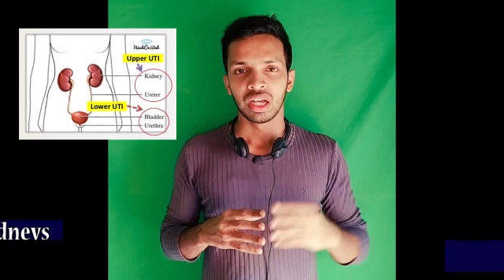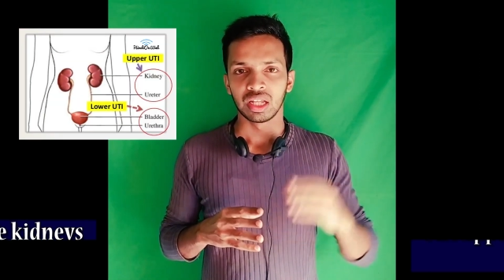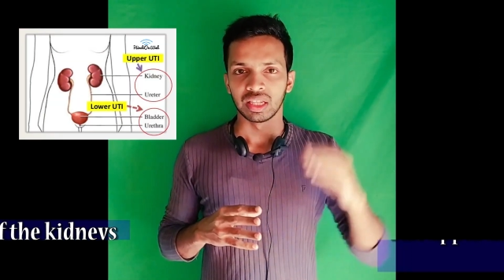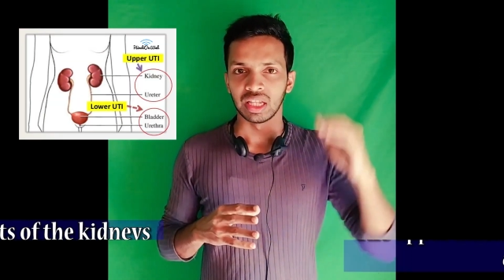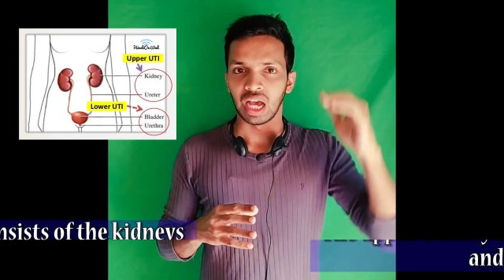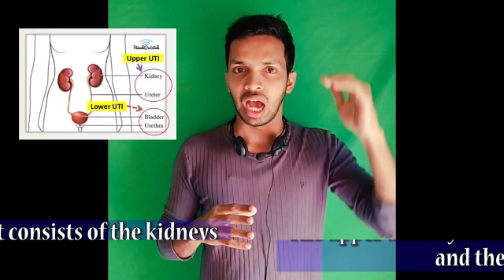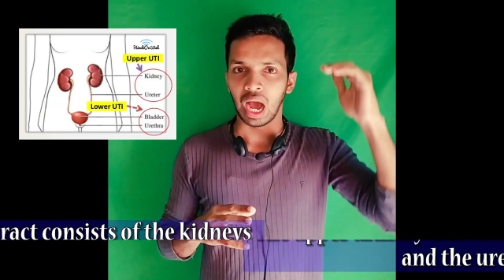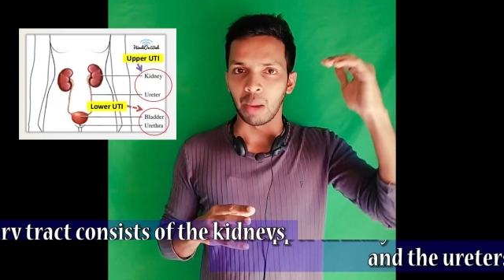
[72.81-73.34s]

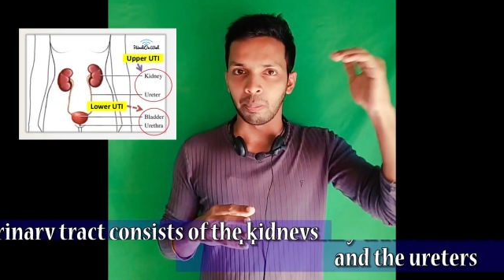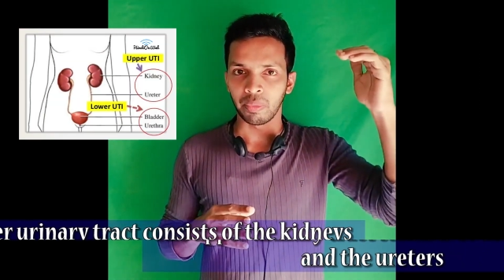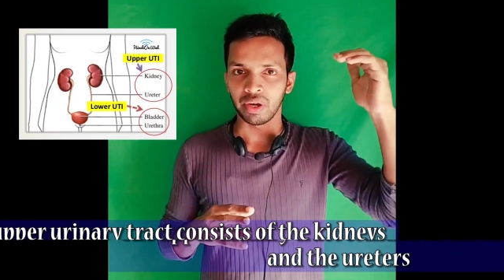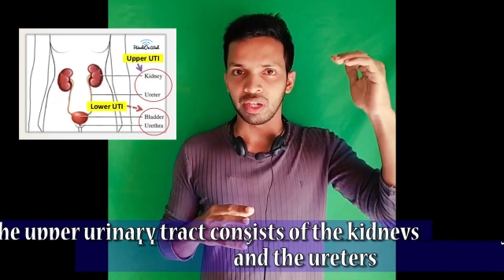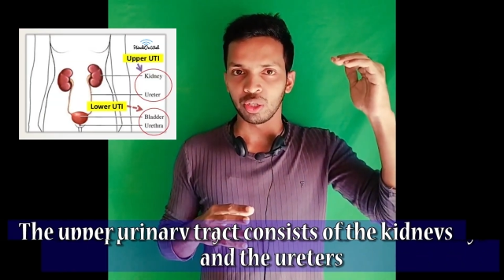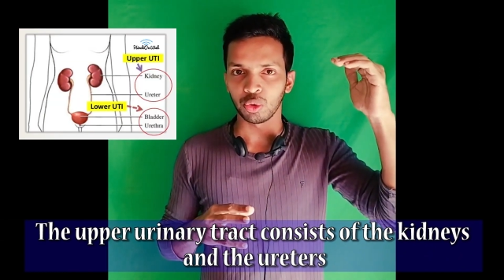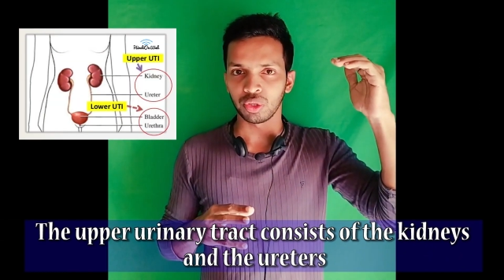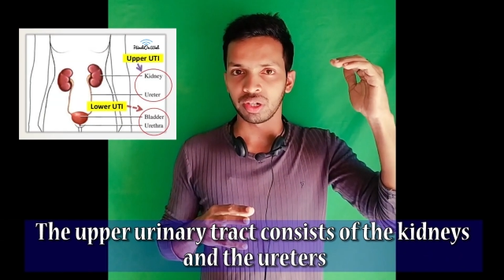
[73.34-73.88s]
The upper
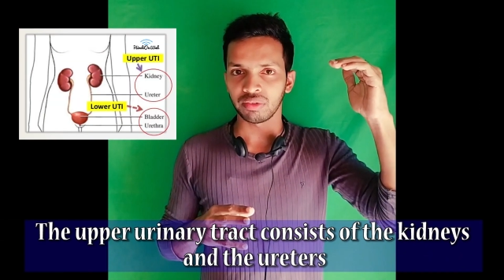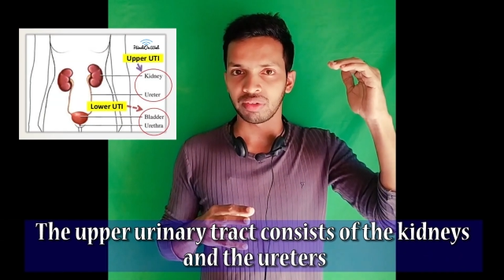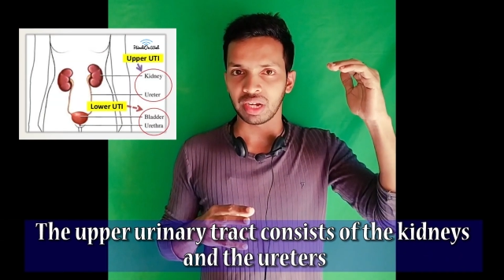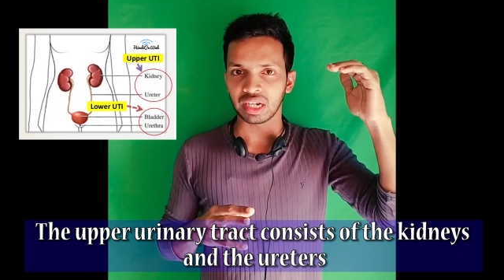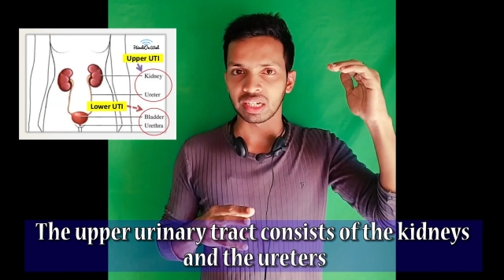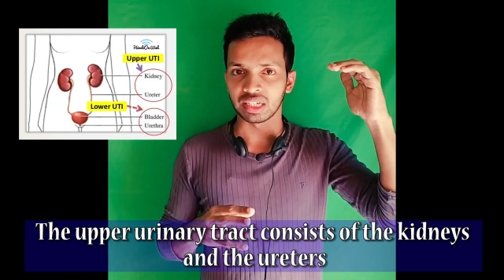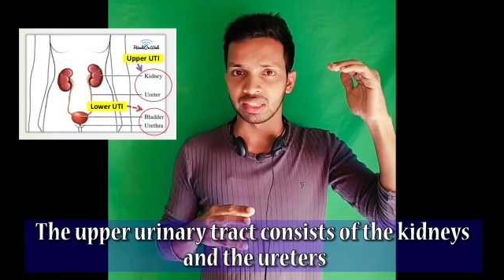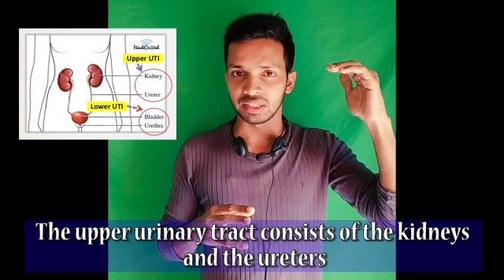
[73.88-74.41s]
urine
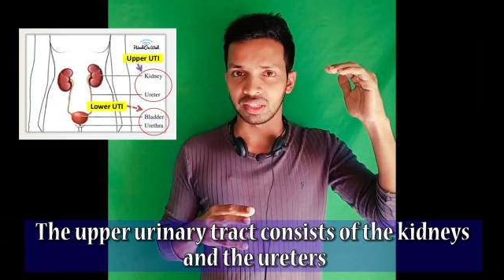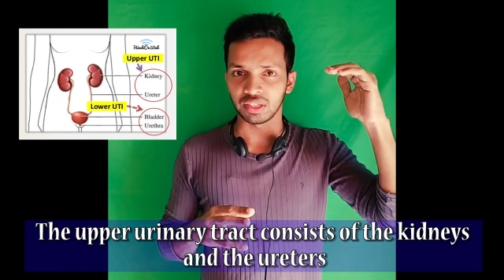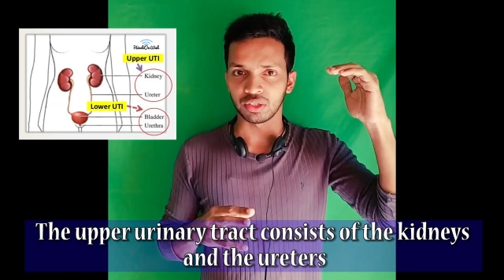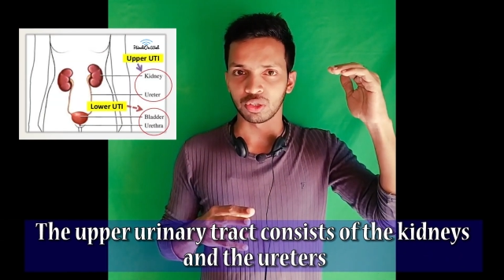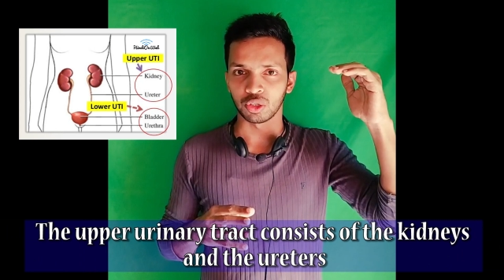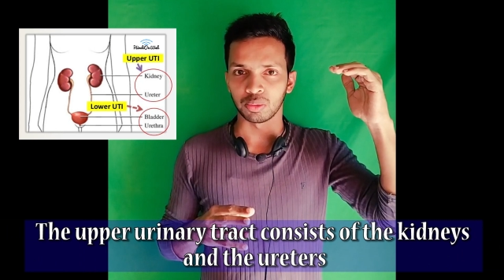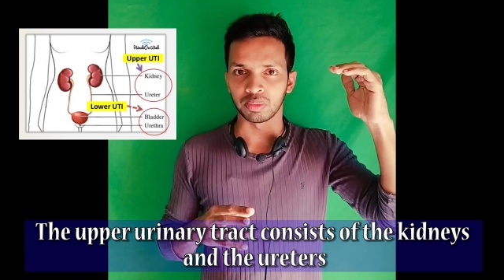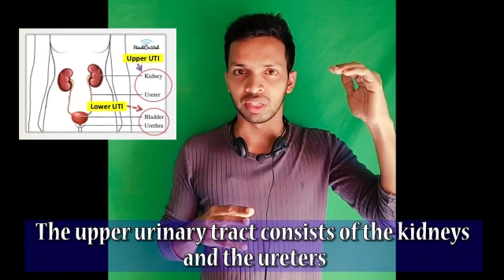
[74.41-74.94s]
tract
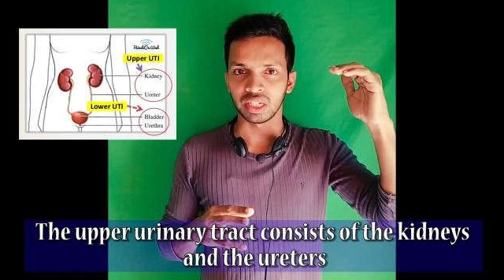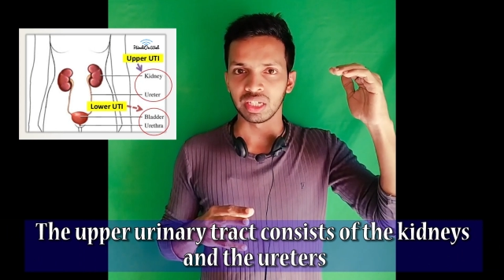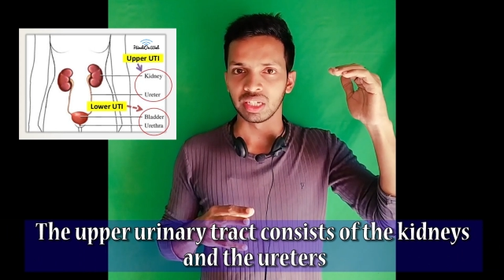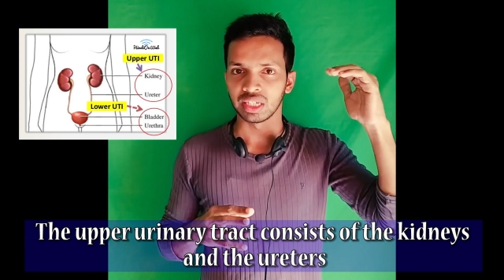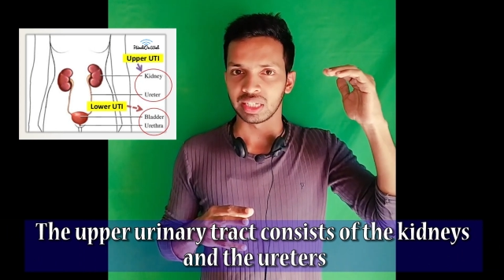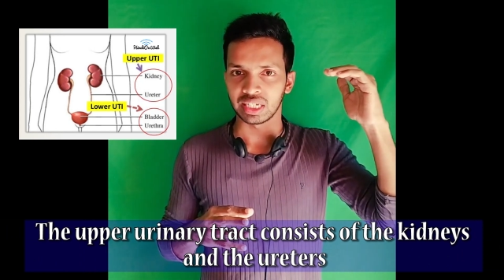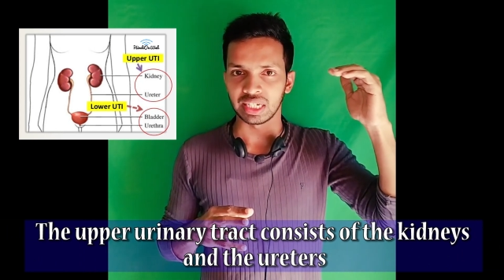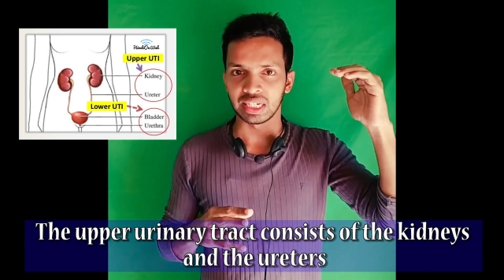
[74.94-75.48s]
consists of the
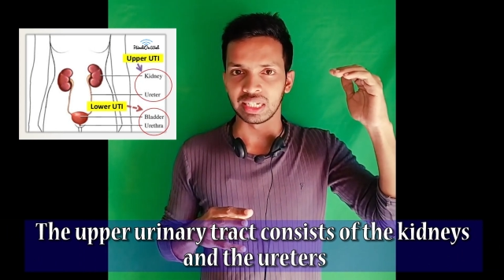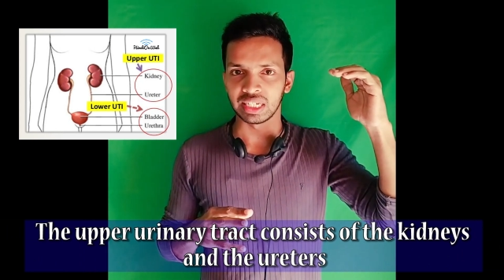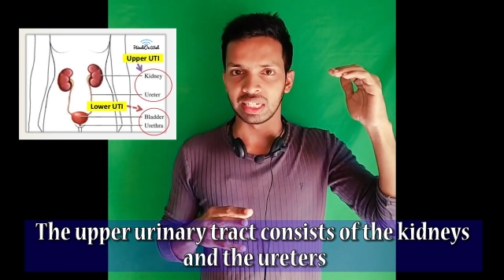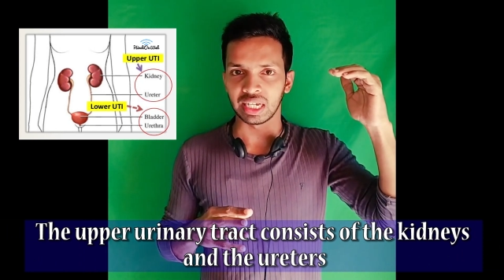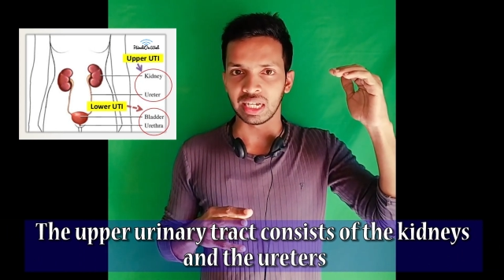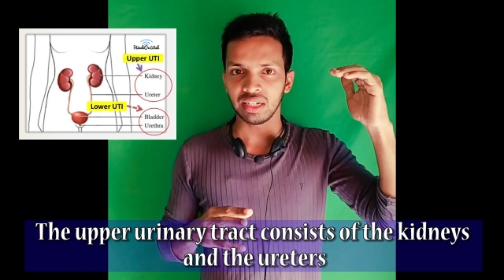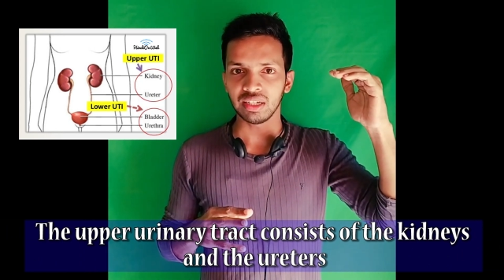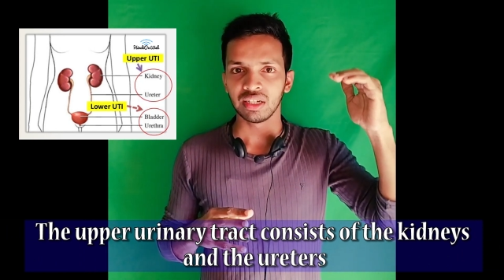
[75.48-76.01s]
kidney
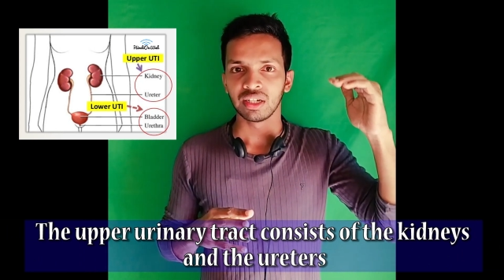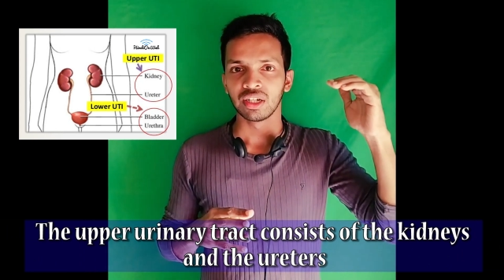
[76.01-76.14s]
and